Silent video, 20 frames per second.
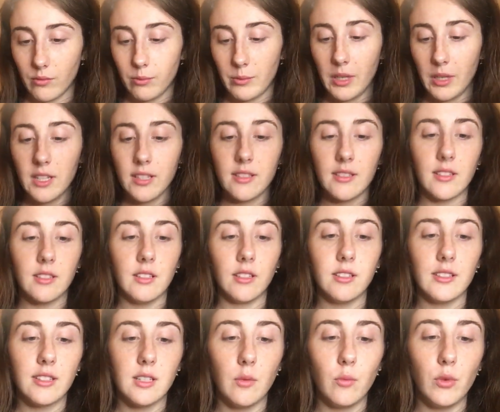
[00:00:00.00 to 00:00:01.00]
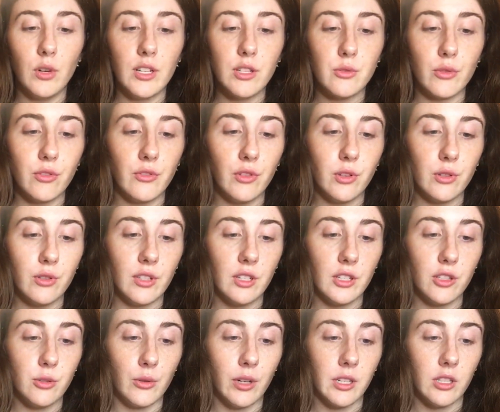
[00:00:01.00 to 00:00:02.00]
Because someone is
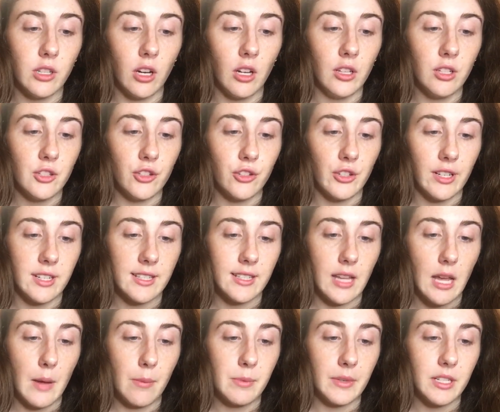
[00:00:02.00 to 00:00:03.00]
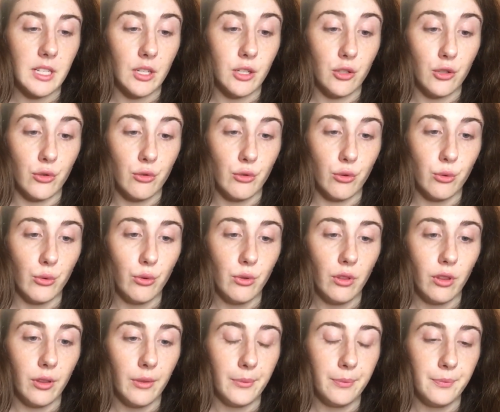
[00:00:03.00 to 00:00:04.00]
refusing to acknowledge or accept a
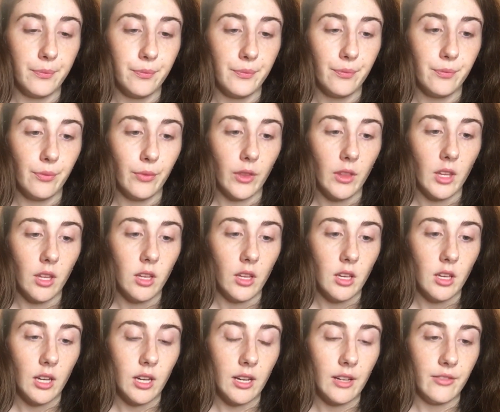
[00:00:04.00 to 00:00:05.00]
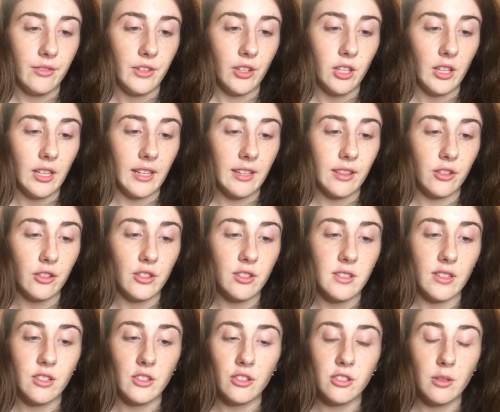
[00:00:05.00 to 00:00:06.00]
truth. And I feel like
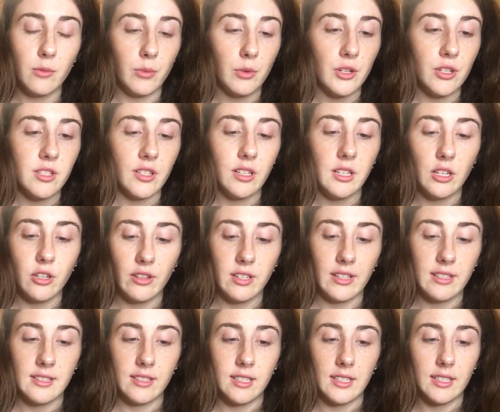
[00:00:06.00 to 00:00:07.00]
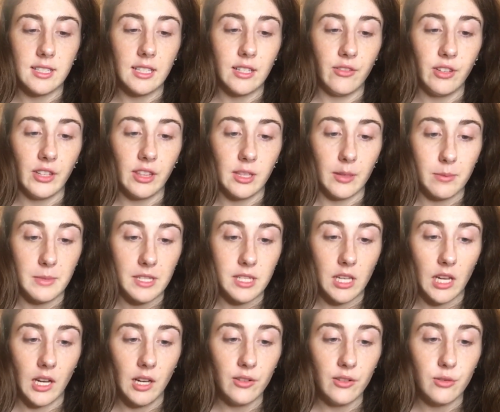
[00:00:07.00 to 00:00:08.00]
there's a person here that's deceiving
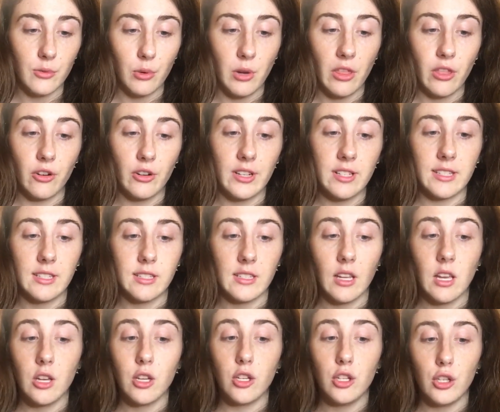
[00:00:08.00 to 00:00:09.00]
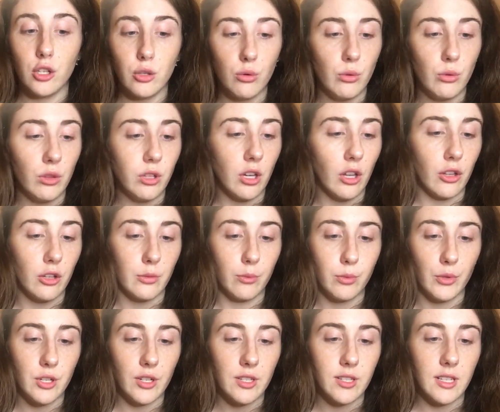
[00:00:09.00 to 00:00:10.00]
themselves, whether it's you, the other
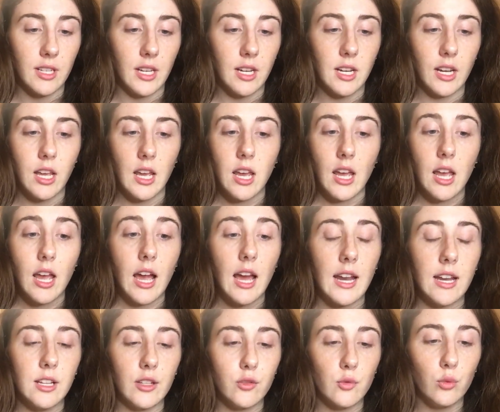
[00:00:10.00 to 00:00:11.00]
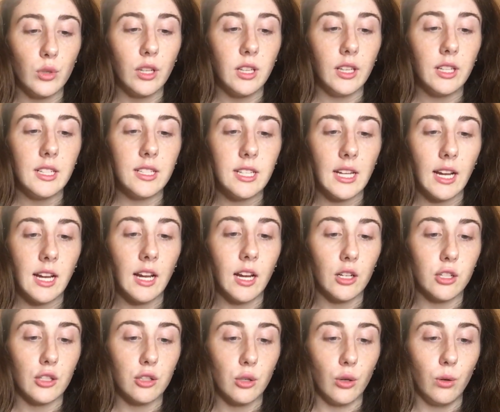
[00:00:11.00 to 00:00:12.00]
person, and it's really taking
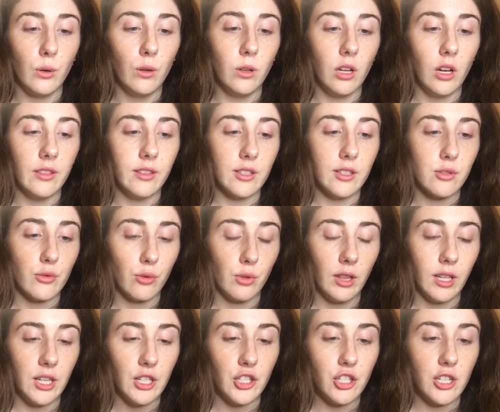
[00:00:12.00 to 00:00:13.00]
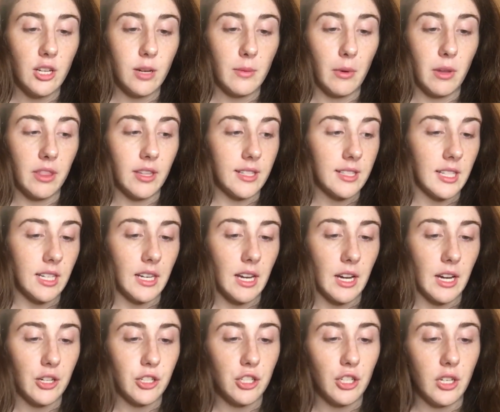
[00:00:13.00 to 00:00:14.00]
a toll on this relationship, on this
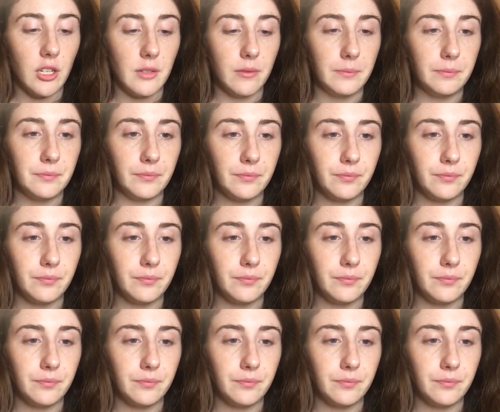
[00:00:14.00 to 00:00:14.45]
connection.